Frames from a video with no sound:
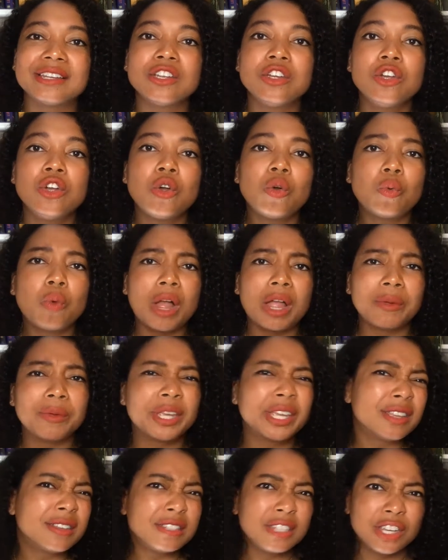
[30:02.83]
why we
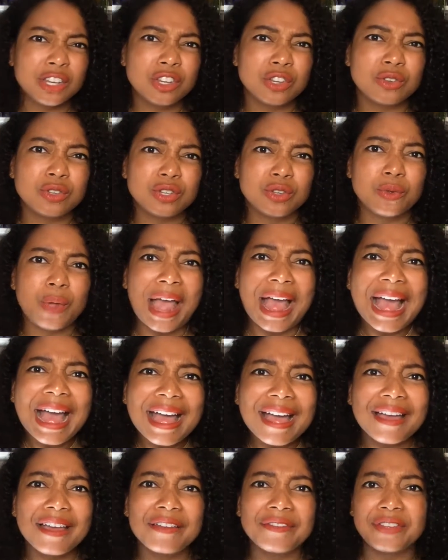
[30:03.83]
continue to
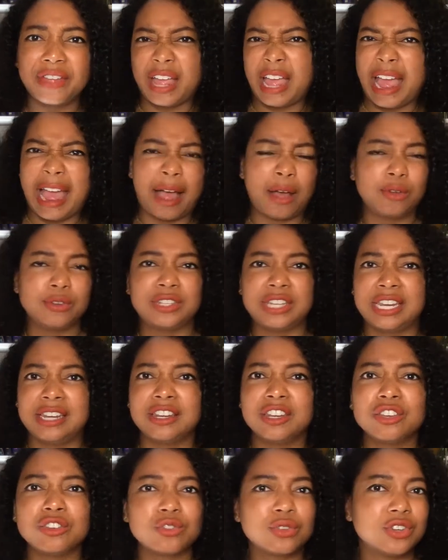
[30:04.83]
have outdated
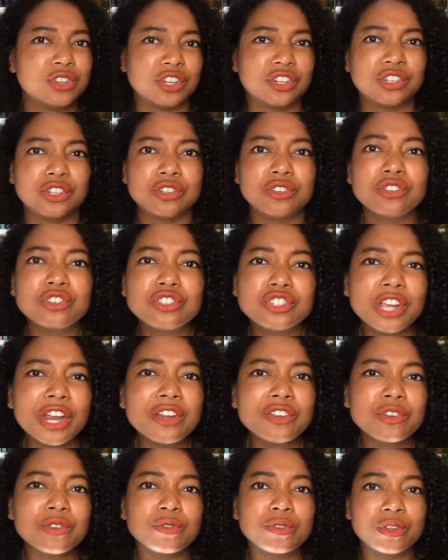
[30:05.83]
traditional gender
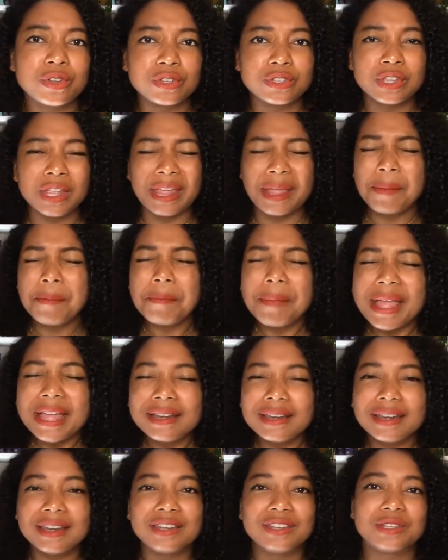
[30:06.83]
roles embedded
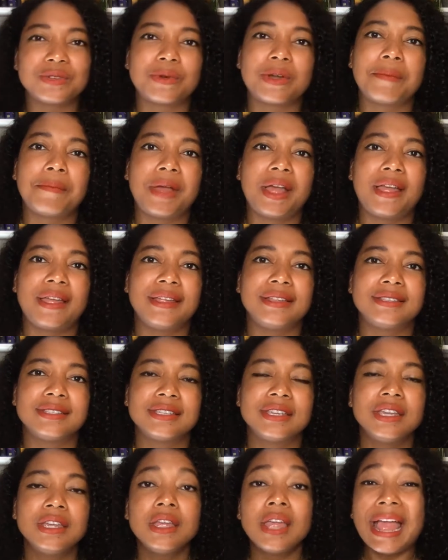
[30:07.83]
into our minds,
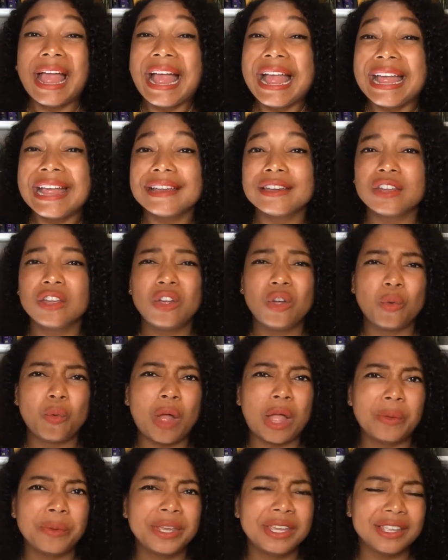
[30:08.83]
and why we
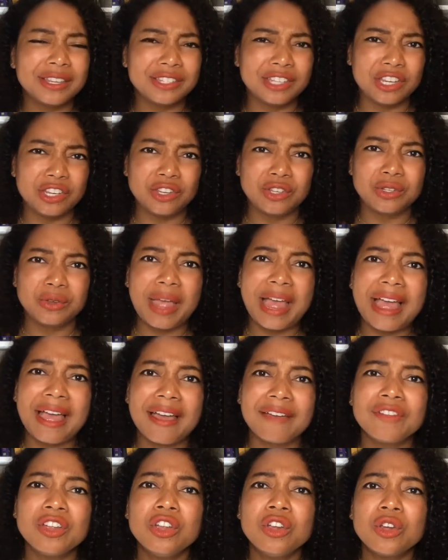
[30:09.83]
continue to have
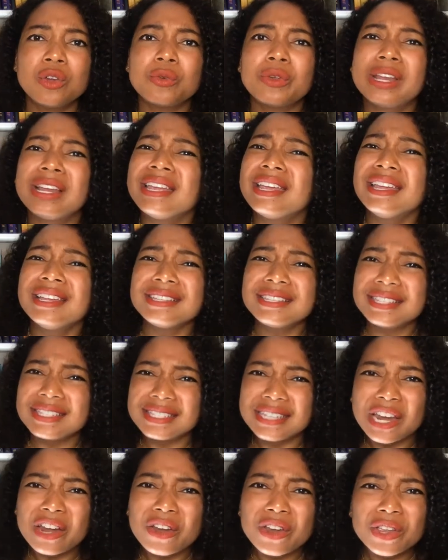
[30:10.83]
really
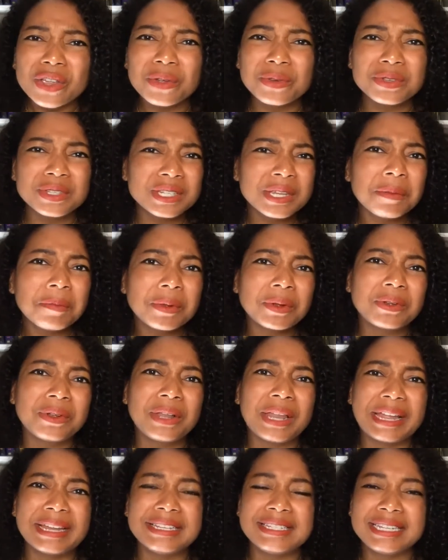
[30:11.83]
stereotypical
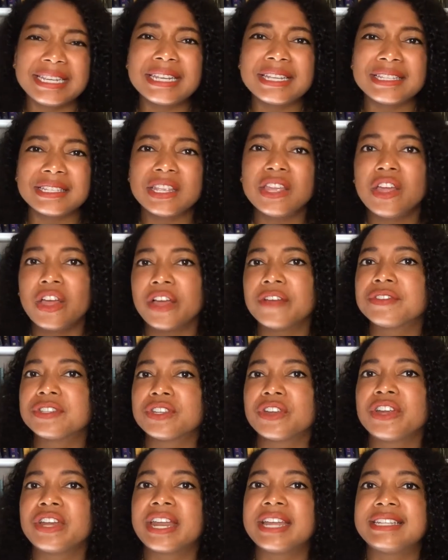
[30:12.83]
ideas of certain
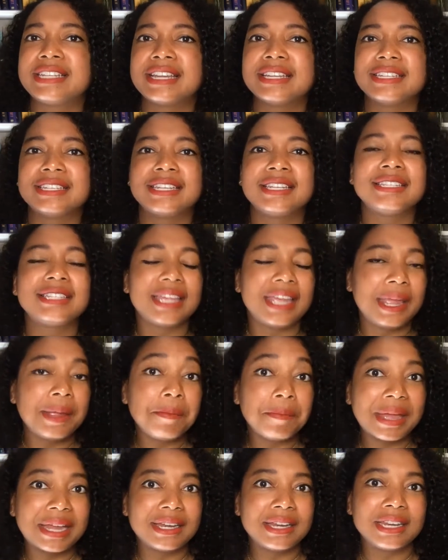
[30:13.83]
identities
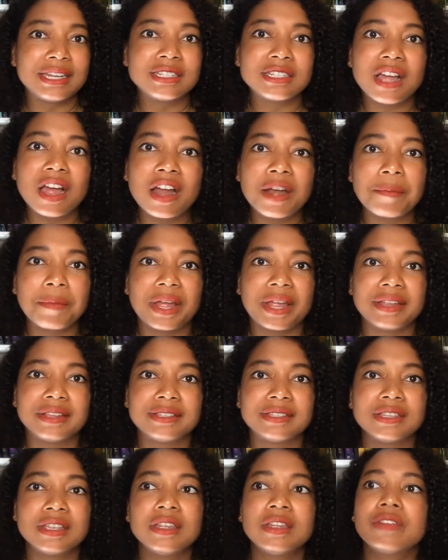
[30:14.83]
embedded into our minds.
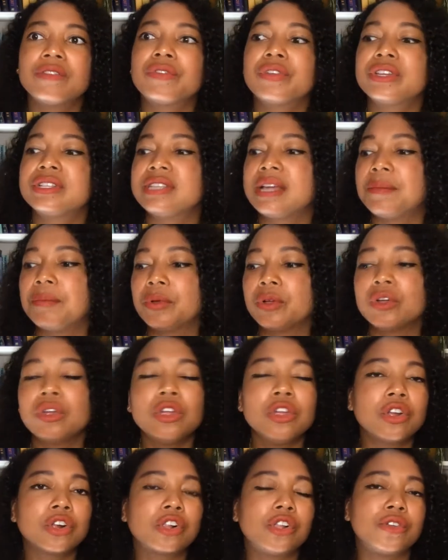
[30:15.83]
For example,
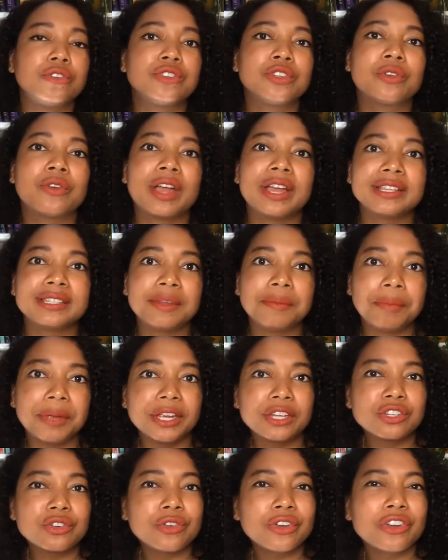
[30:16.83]
close your eyes and picture
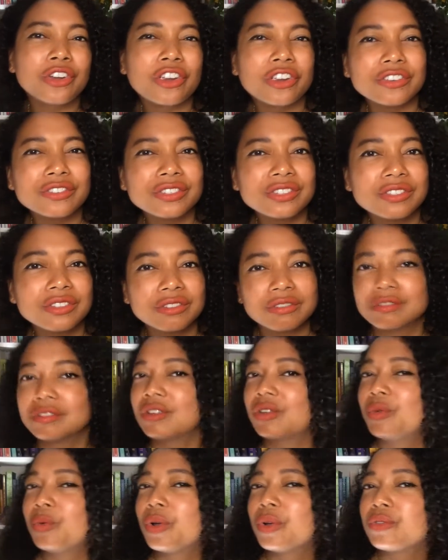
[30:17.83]
a nurse.
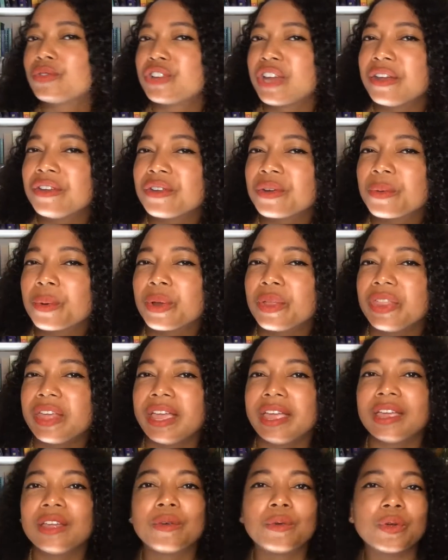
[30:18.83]
What gender were they?
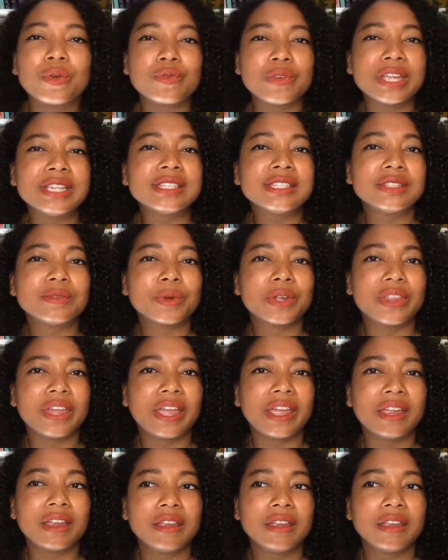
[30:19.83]
What race were they?